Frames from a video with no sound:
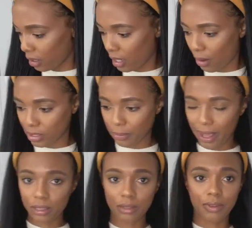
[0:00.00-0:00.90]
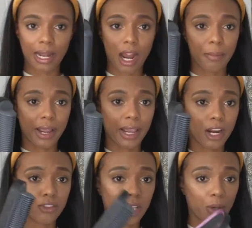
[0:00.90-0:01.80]
And I was about to flat iron my hair
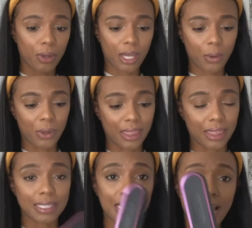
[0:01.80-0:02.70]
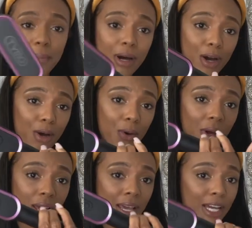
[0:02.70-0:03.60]
really quick with the Tymo.
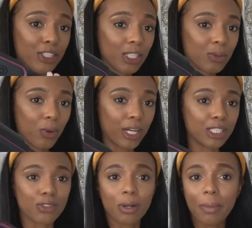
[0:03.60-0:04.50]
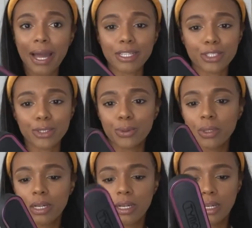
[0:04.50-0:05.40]
Just wanted to remind you
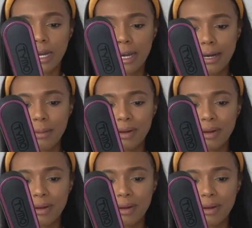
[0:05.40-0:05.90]
um, of